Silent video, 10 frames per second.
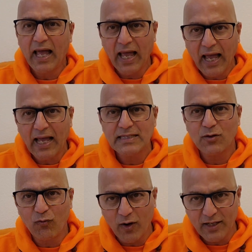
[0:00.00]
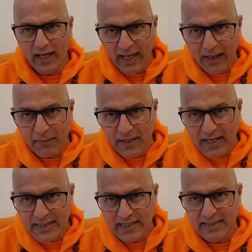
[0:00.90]
as what I am in
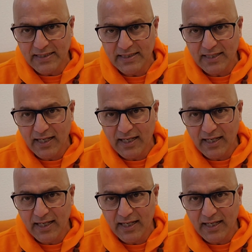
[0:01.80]
essence,